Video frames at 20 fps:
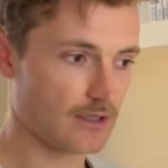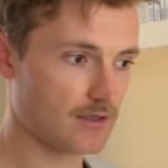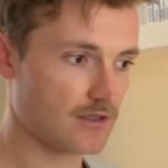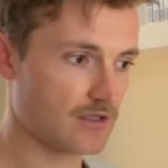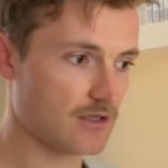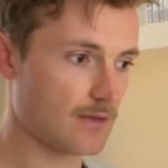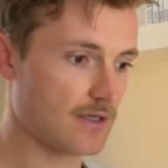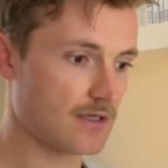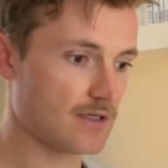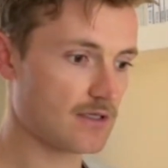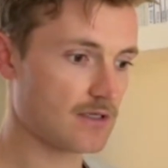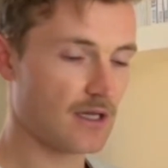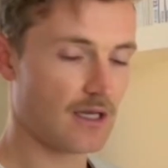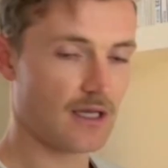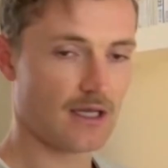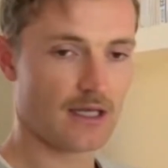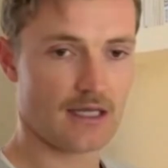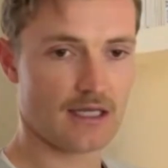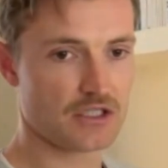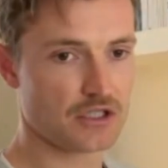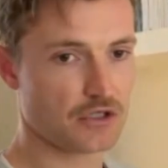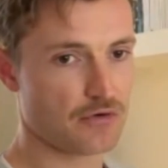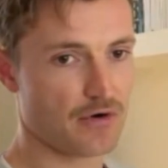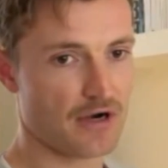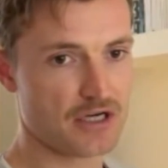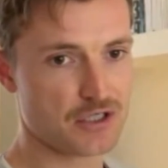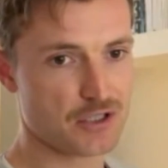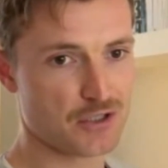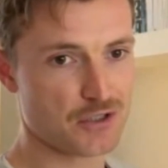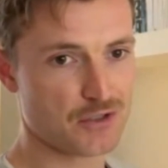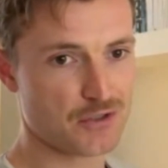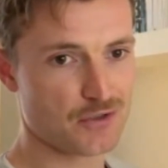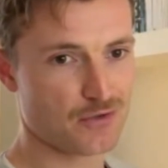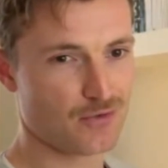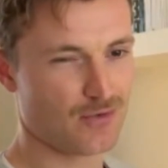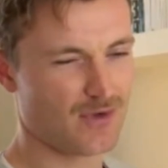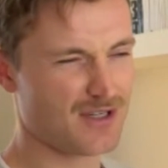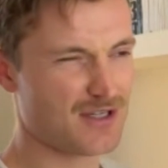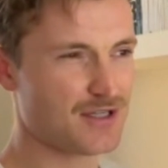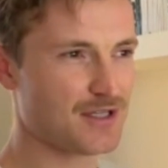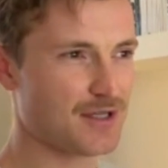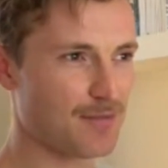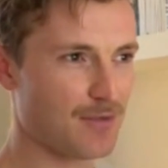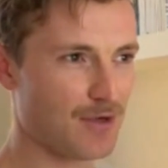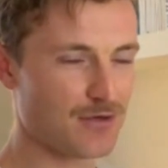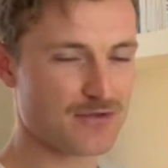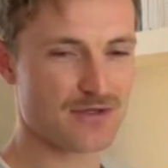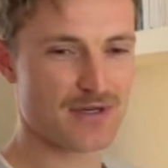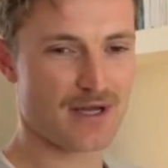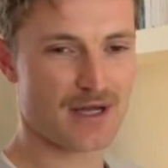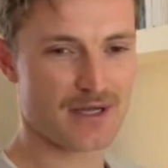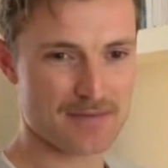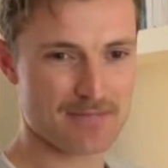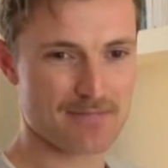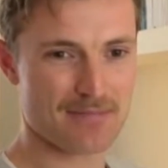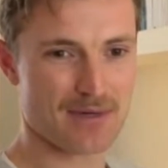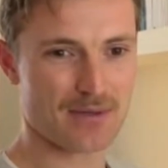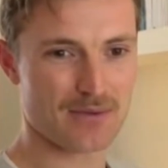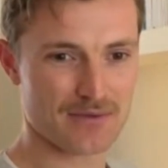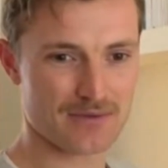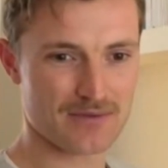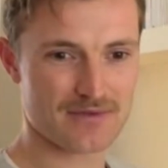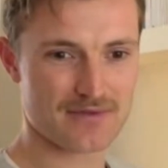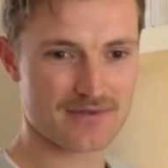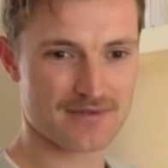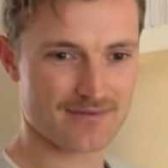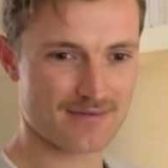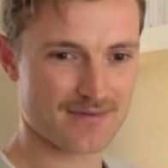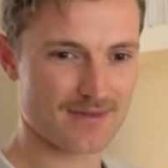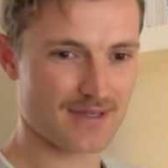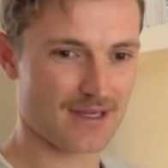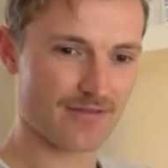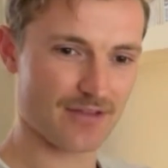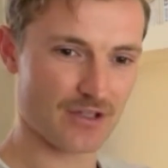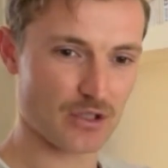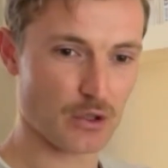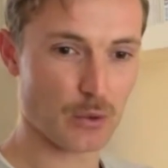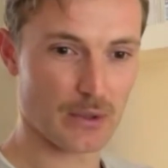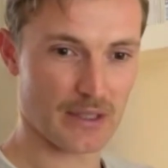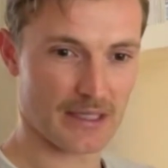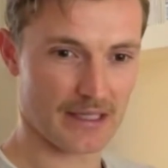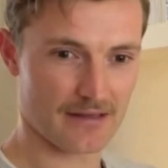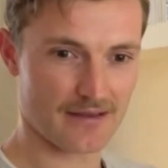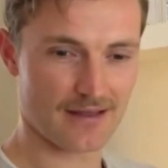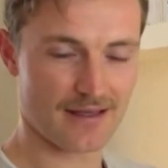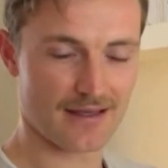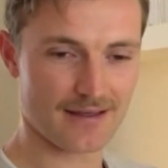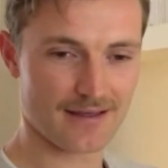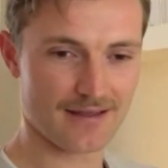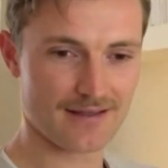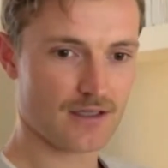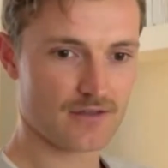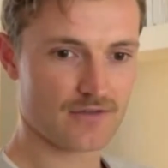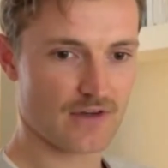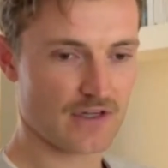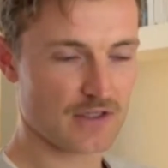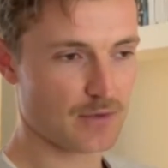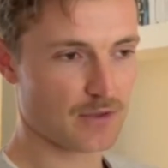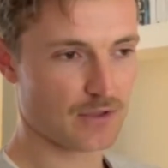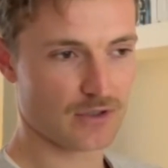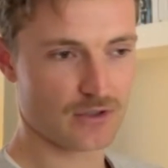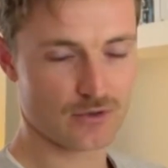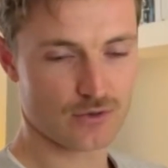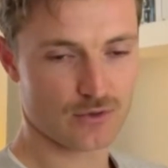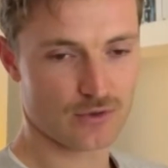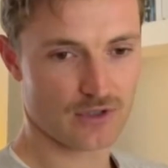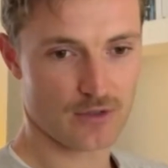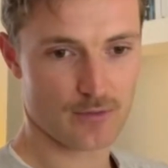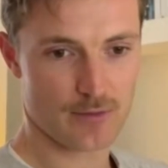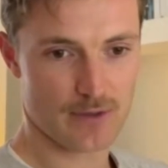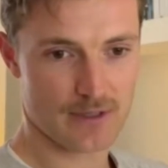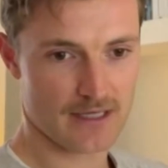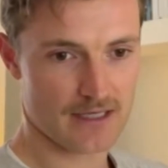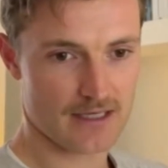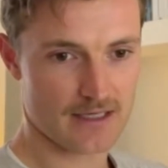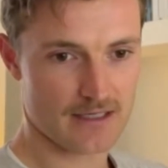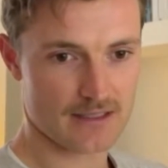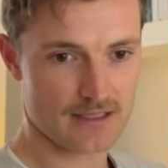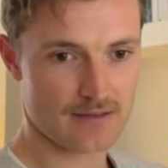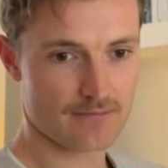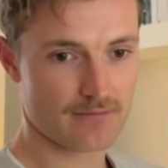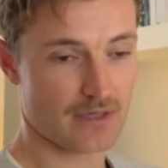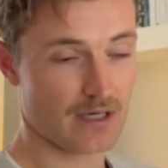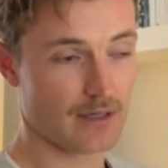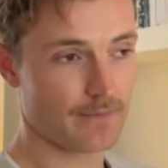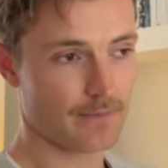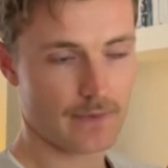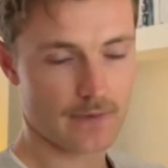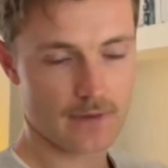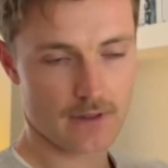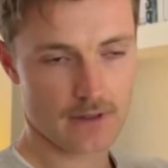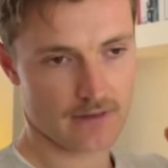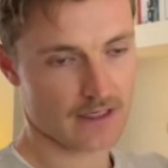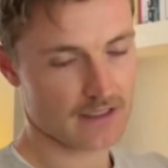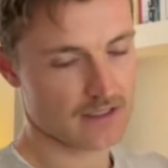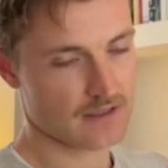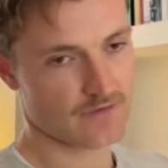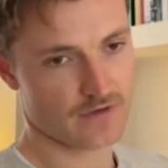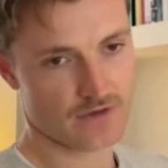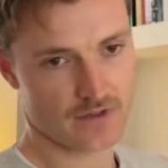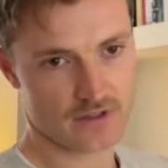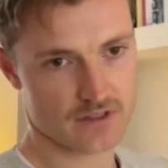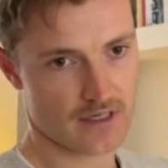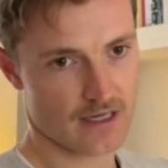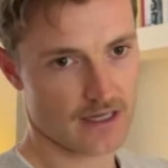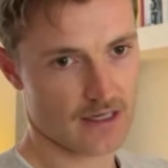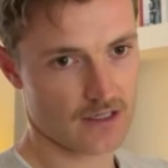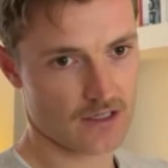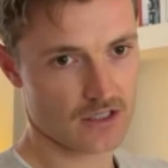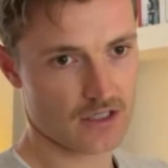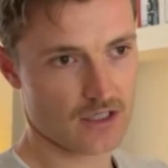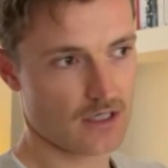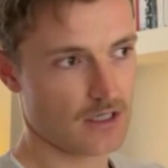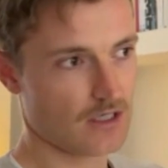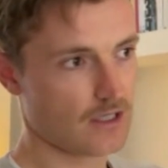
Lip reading: So it's integrations, which is the most nuts and bolts kind of annoying thing, because Facebook and Google don't make it easy, but that's the first stage.